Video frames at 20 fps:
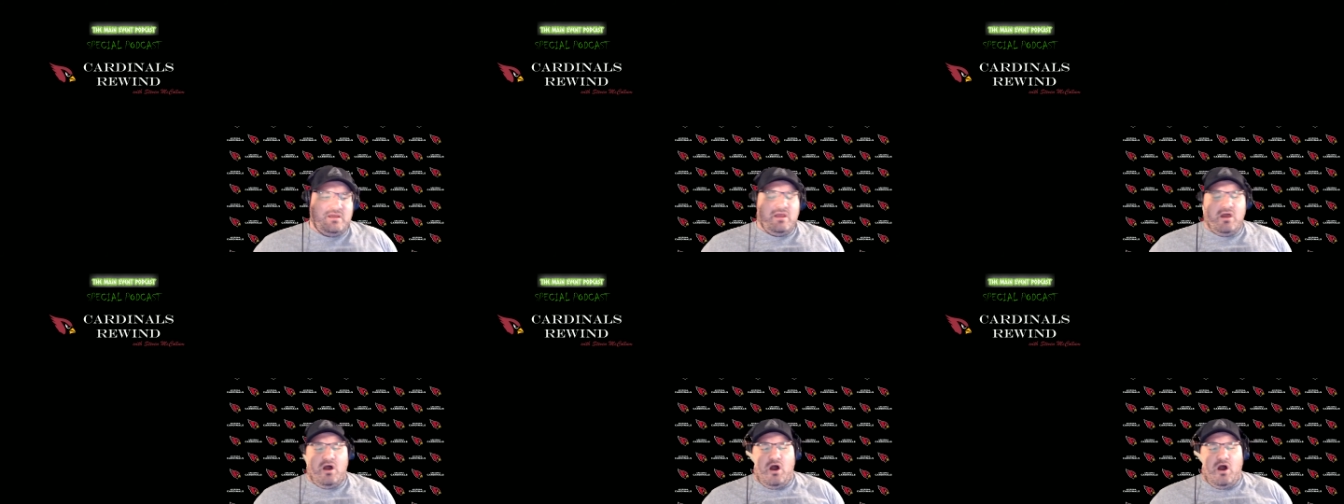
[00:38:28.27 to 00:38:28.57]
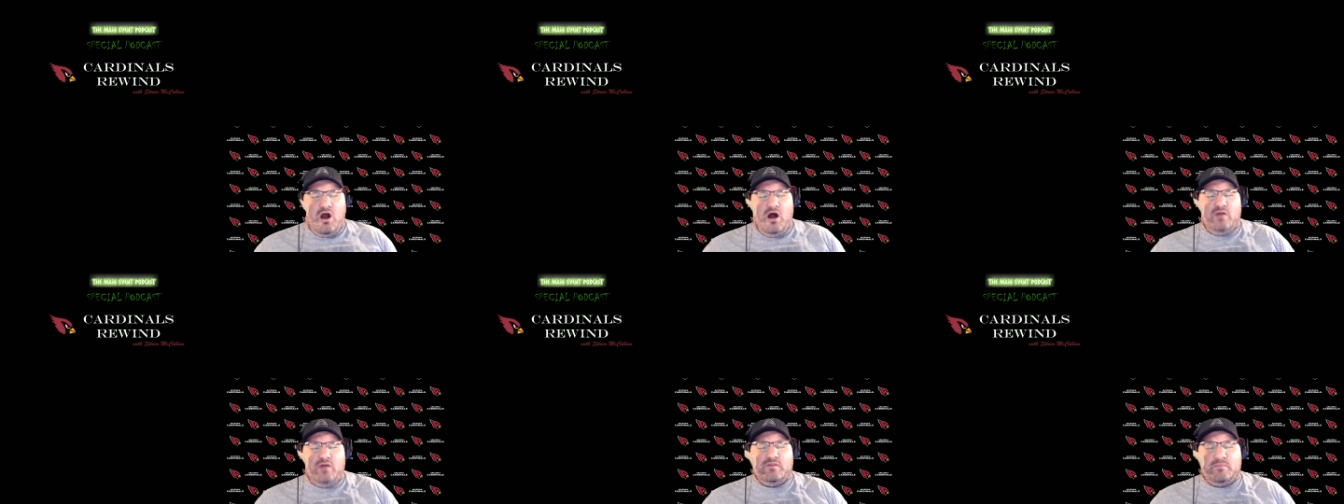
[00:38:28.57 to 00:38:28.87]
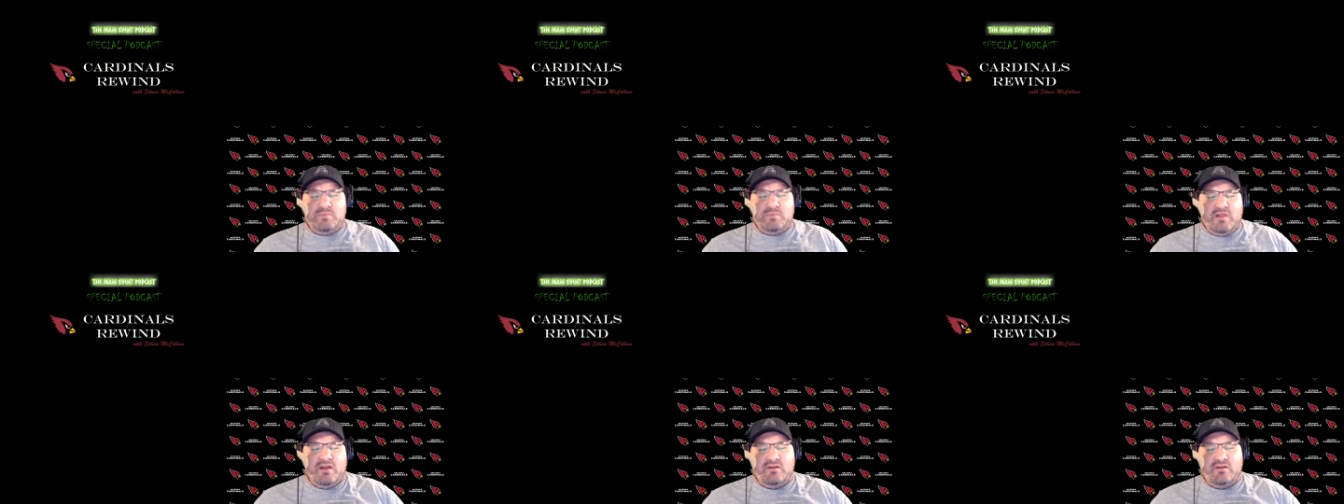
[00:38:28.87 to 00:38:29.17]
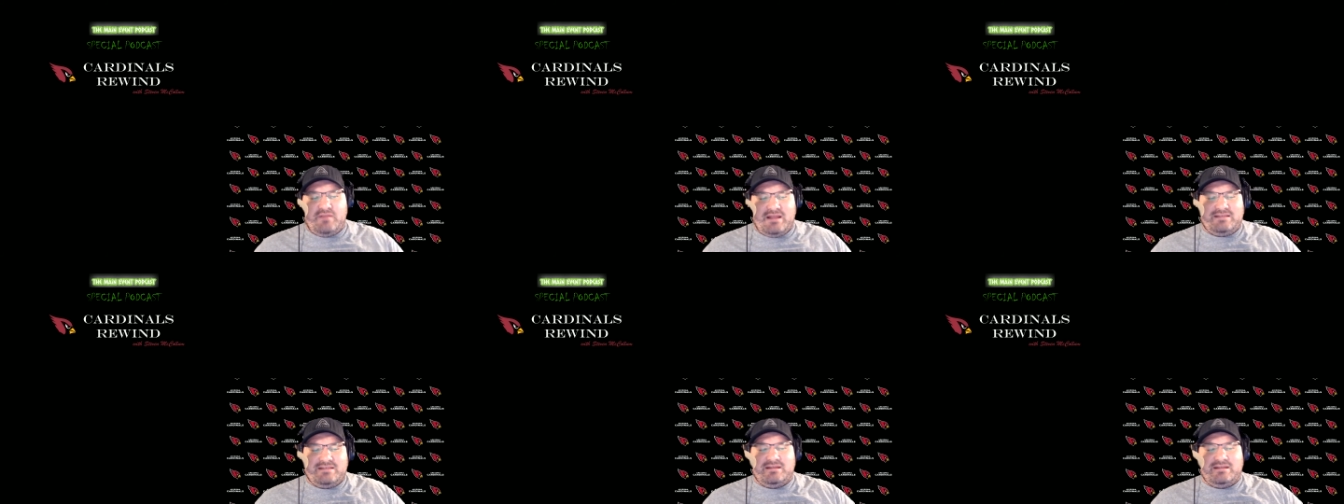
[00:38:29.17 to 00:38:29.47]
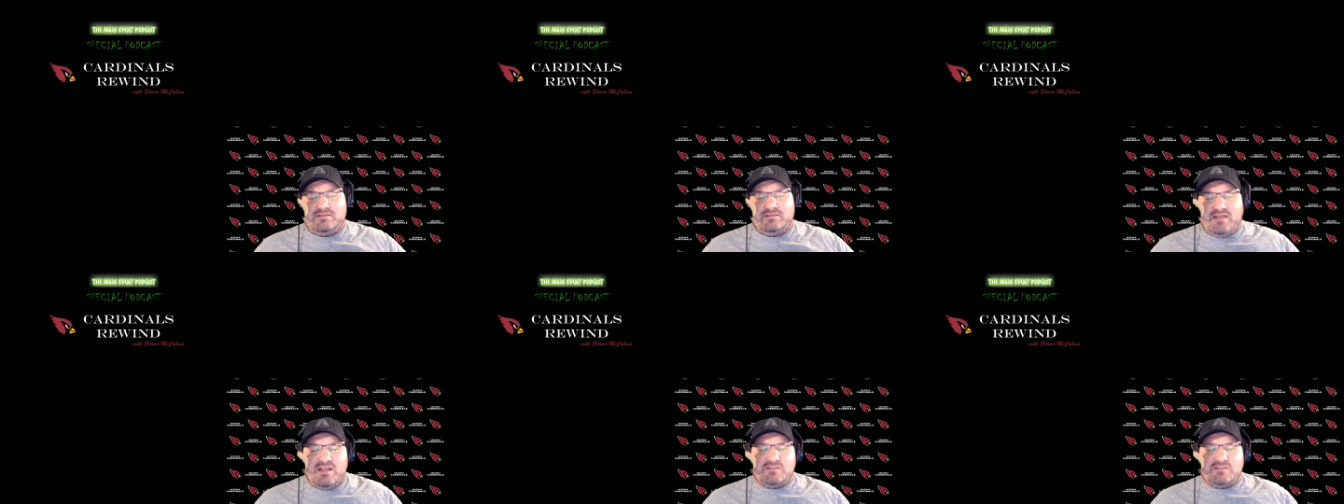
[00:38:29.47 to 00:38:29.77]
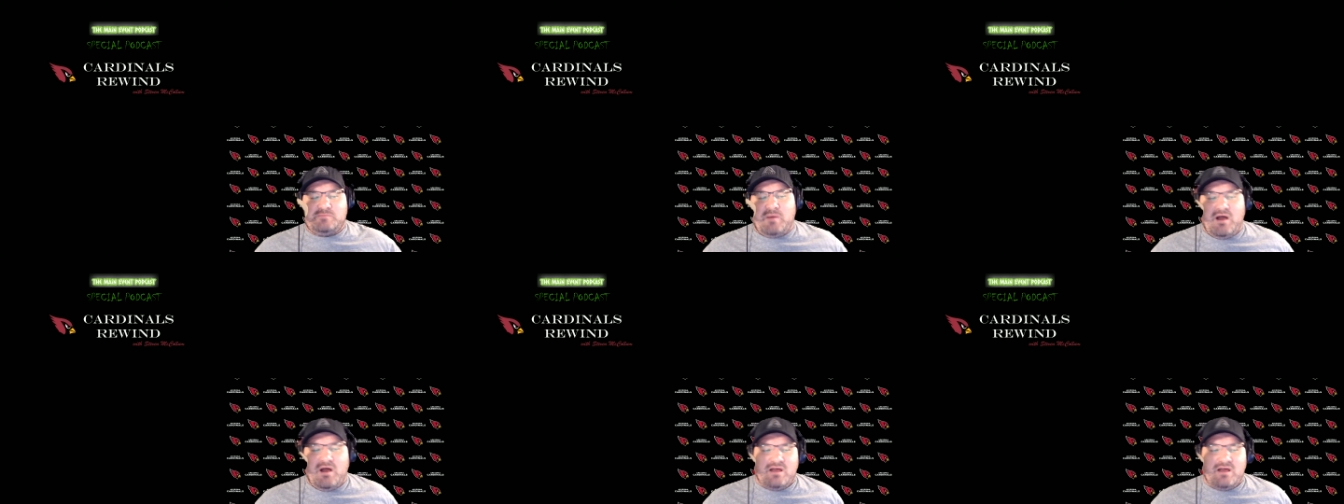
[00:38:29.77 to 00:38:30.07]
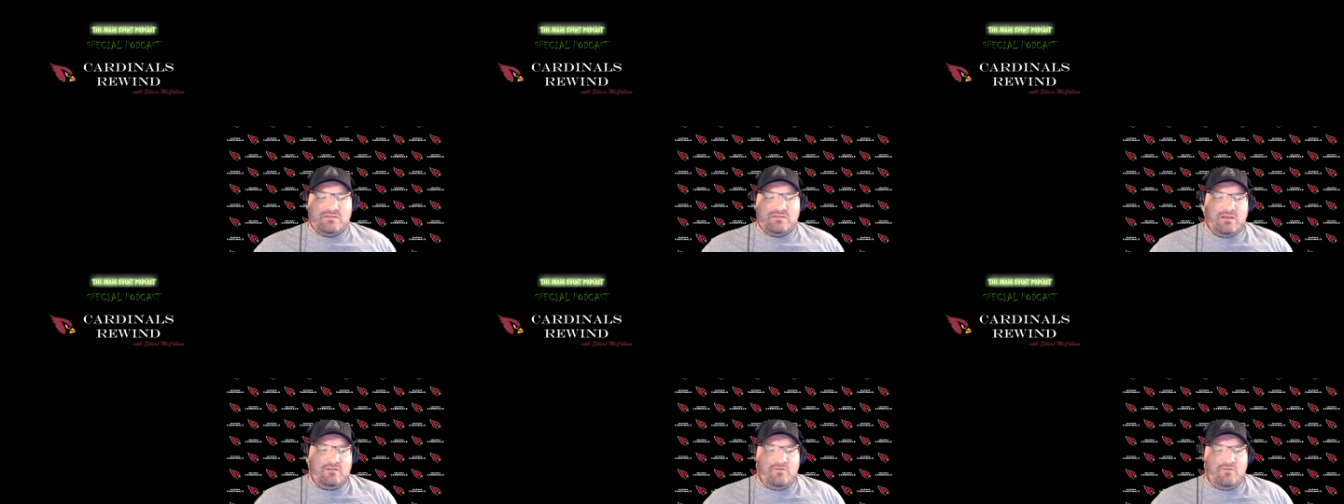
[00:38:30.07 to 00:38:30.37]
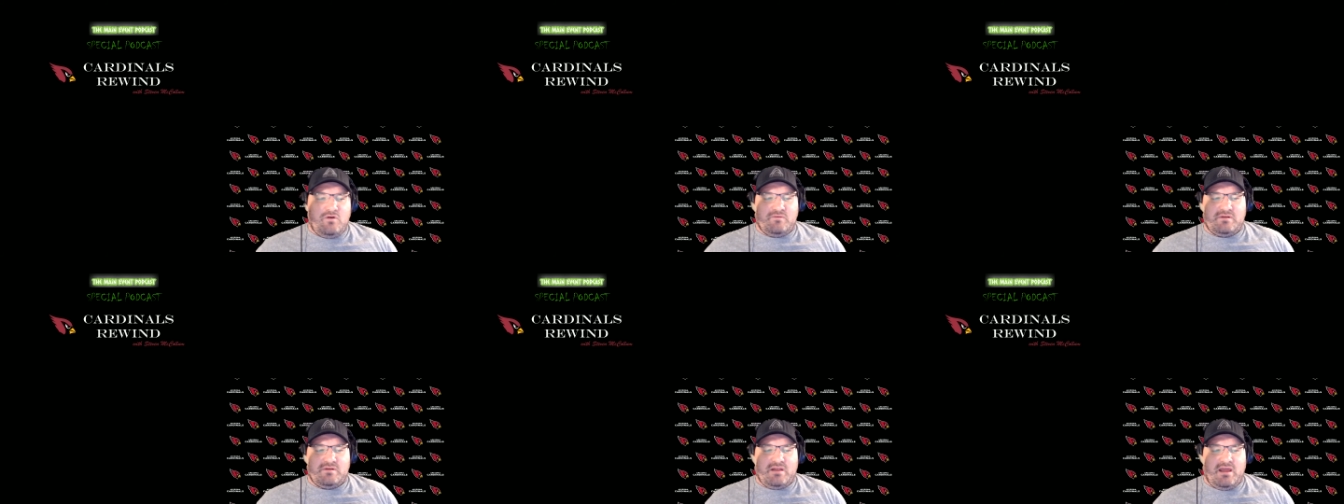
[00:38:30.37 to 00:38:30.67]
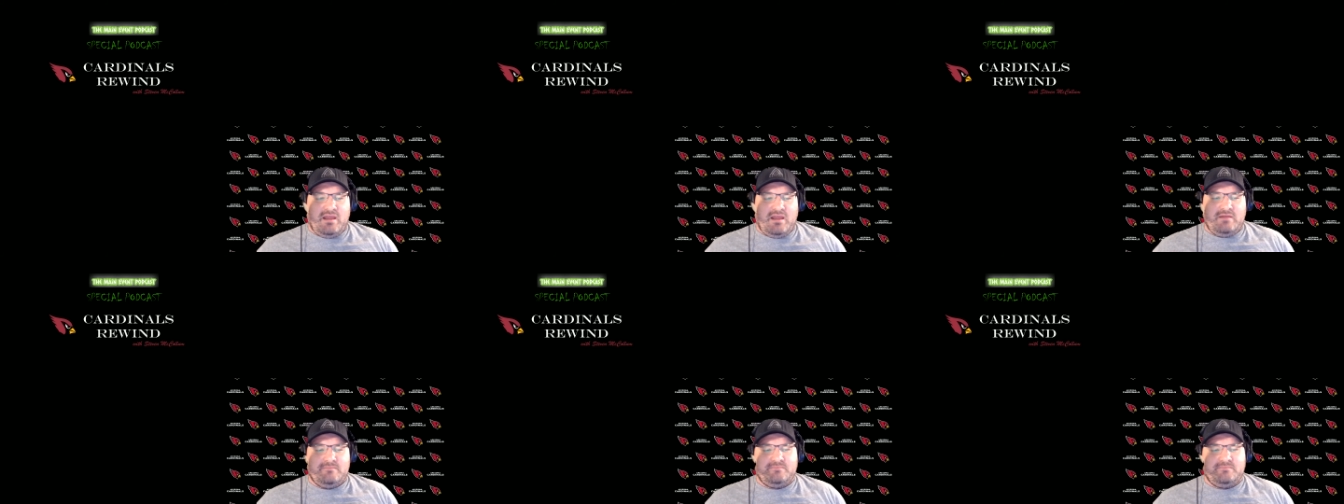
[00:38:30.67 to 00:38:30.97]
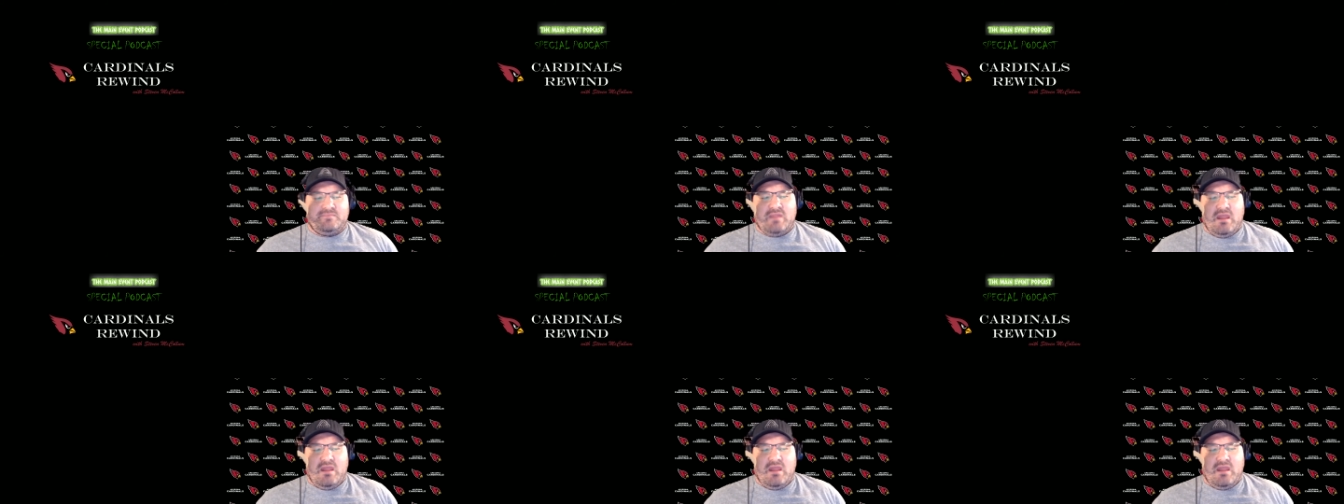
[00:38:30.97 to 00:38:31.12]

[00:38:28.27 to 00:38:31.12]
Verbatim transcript: on the player that did test positive overnight,